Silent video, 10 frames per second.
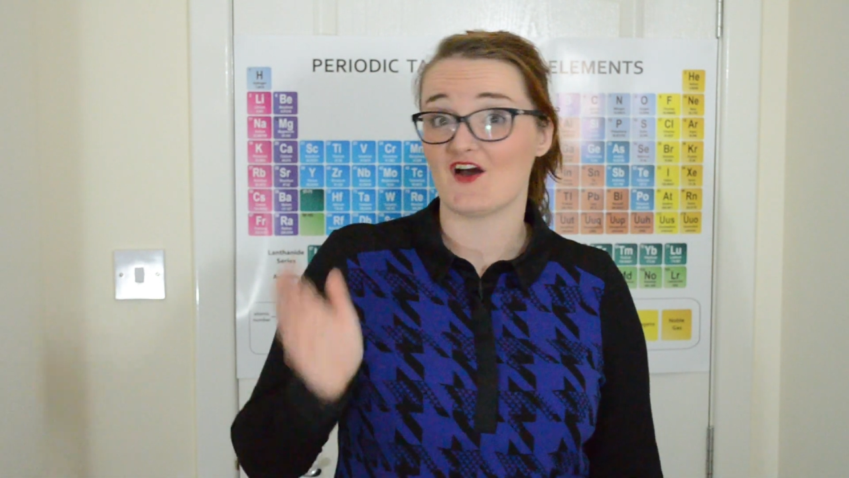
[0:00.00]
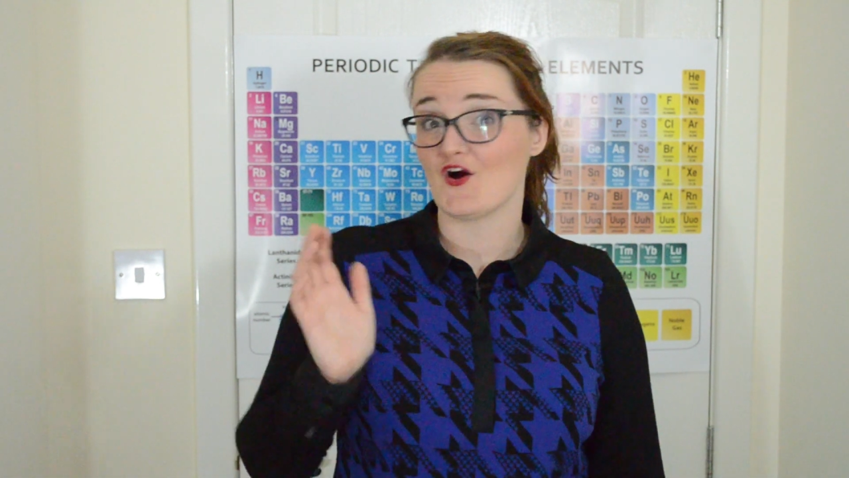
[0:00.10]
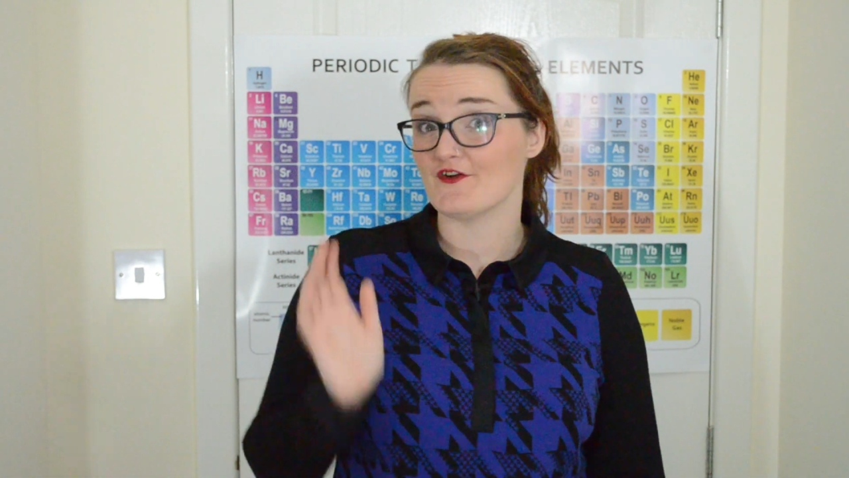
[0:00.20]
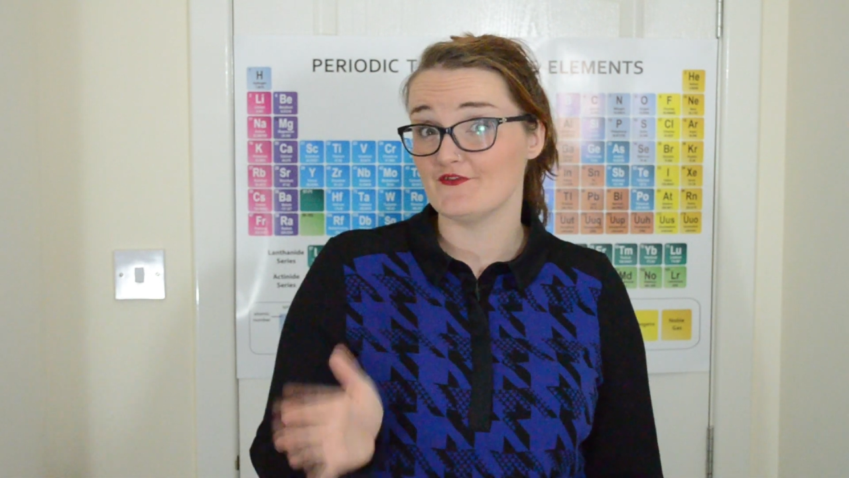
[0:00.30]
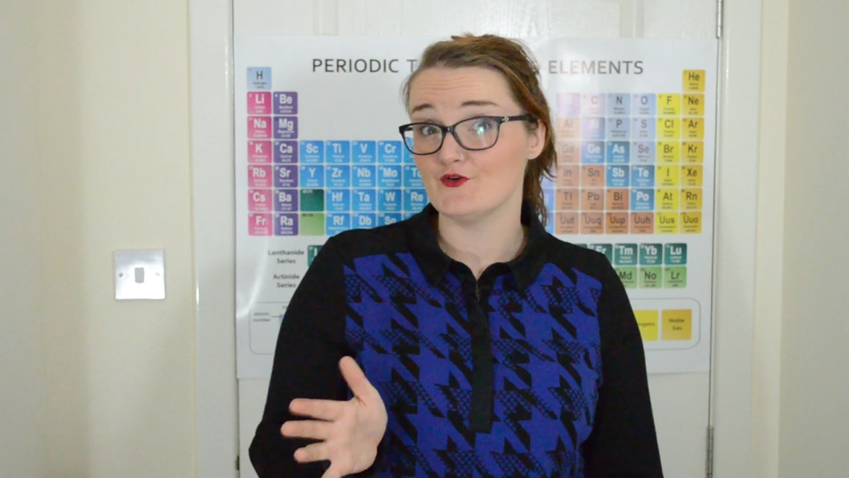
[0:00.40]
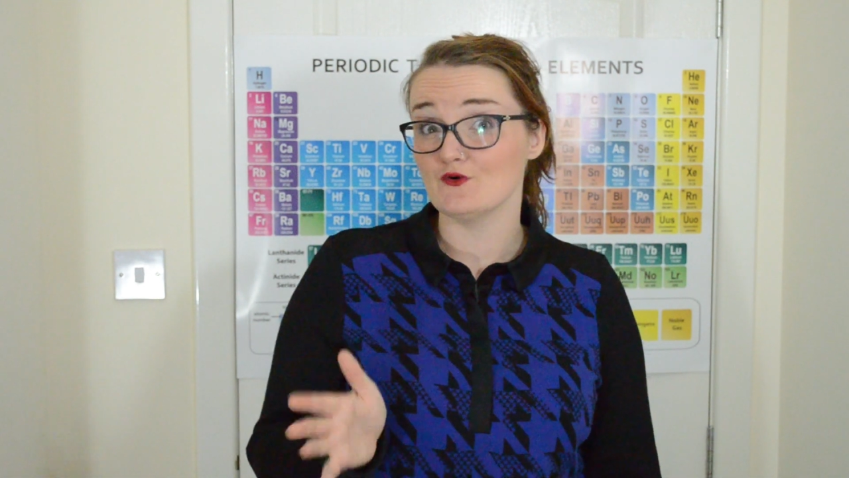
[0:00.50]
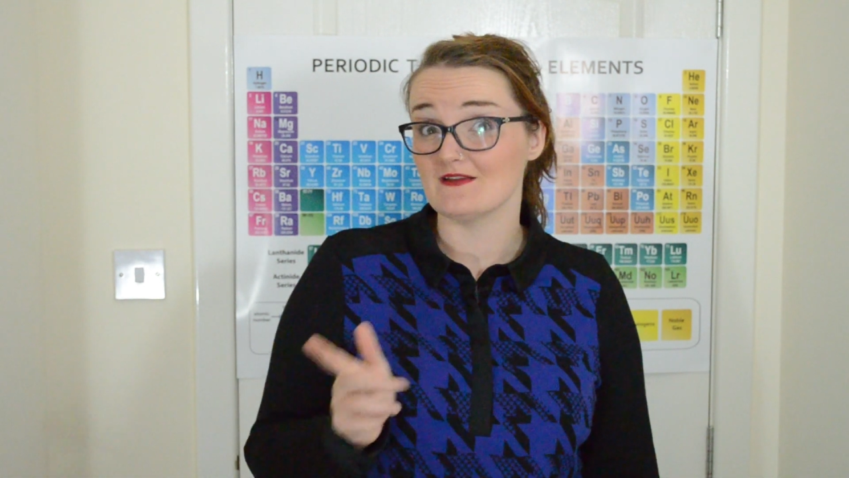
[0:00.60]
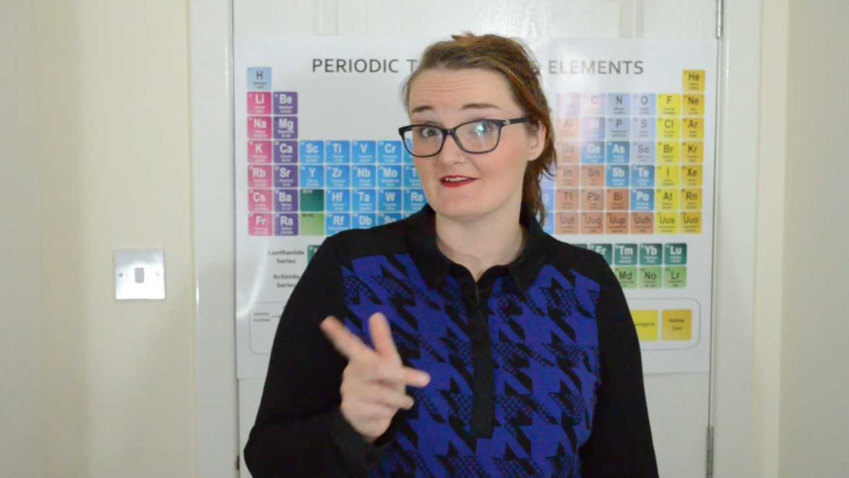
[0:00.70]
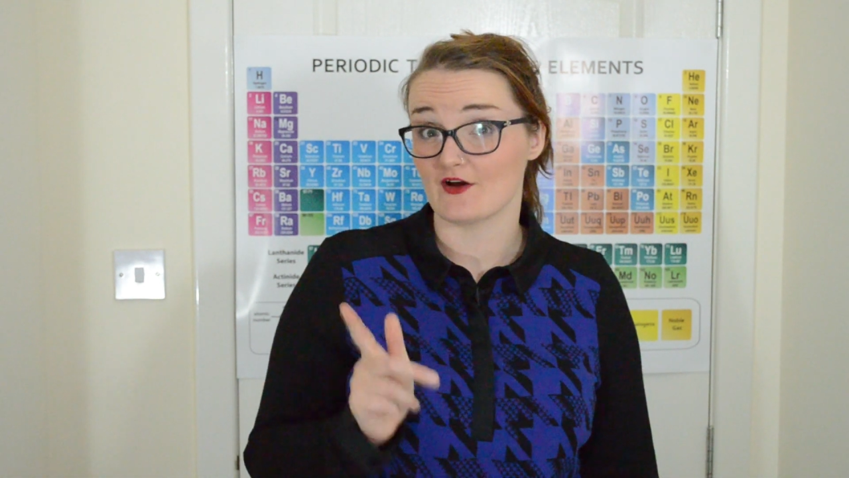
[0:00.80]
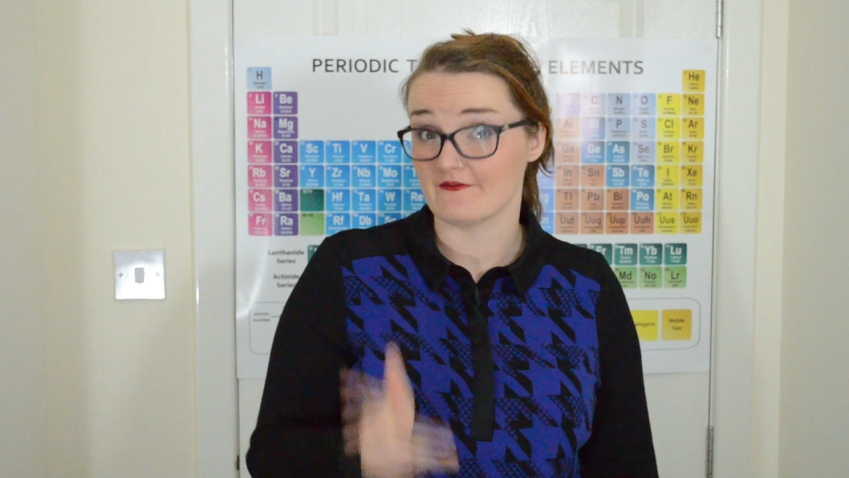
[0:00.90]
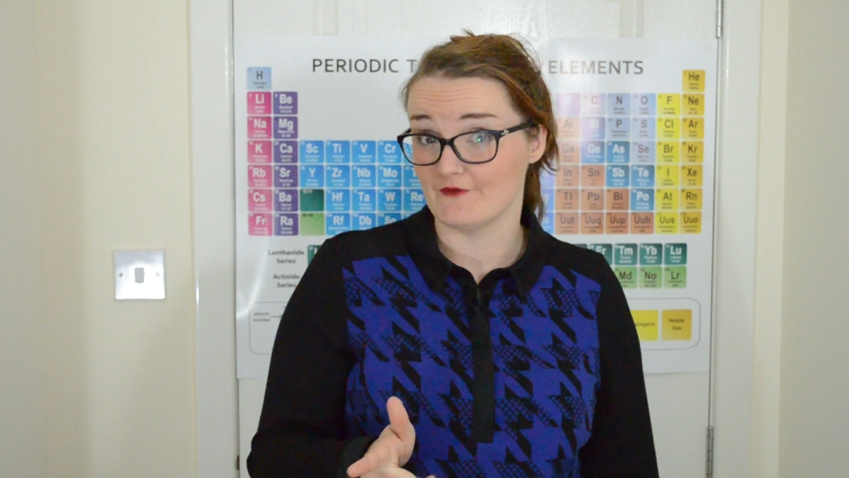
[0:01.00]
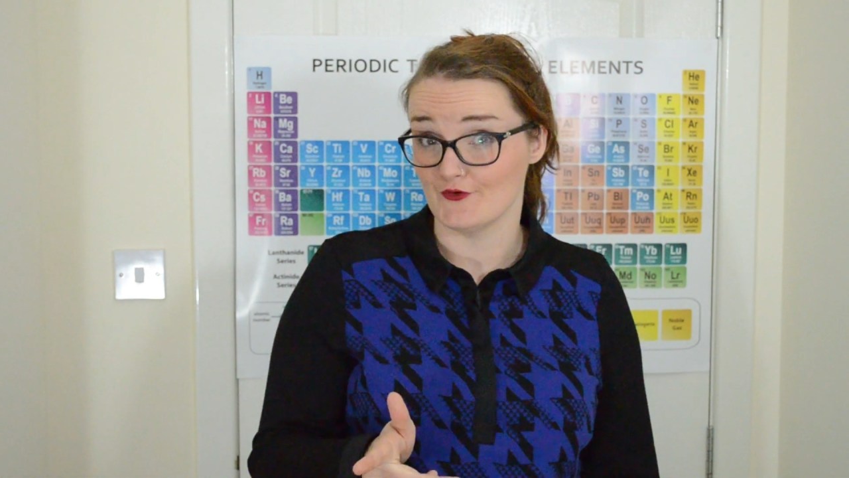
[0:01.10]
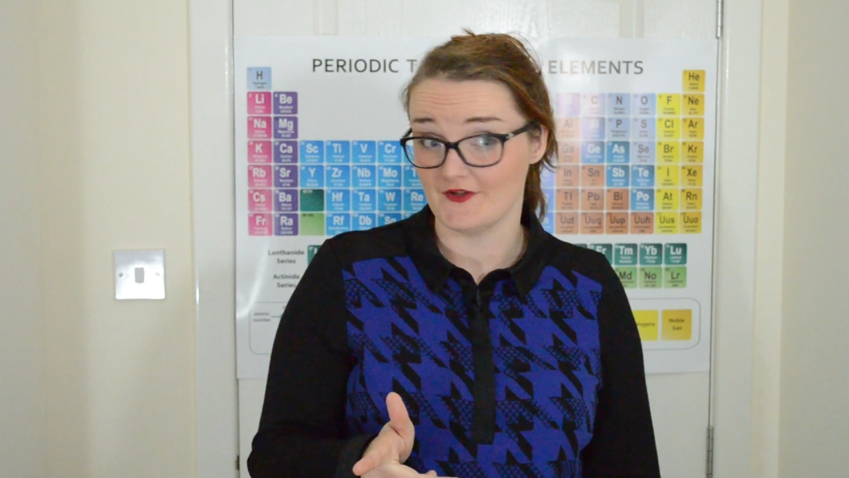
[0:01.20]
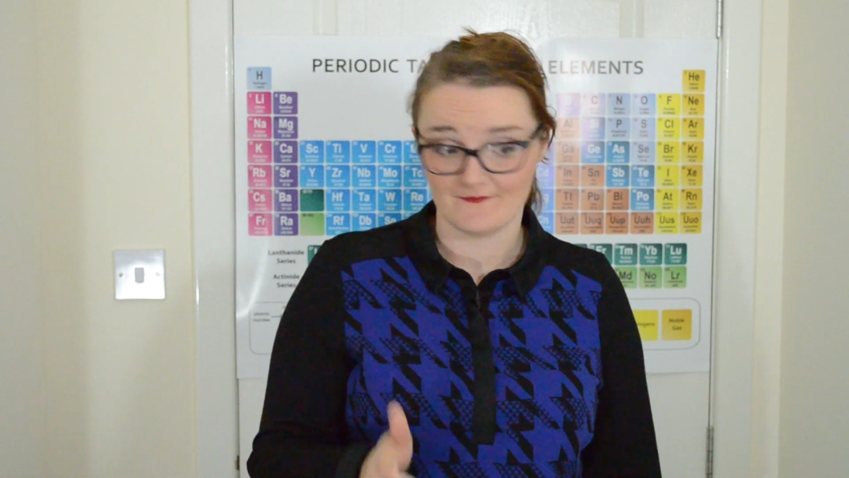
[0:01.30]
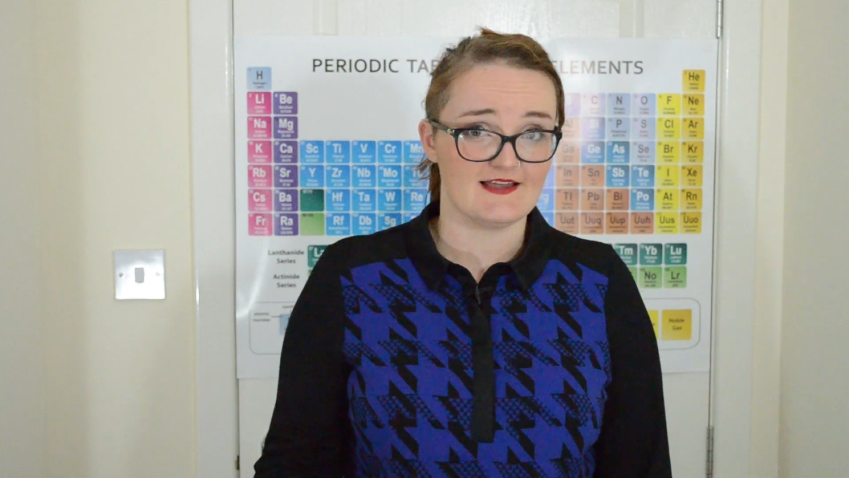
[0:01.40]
our fuel is our food.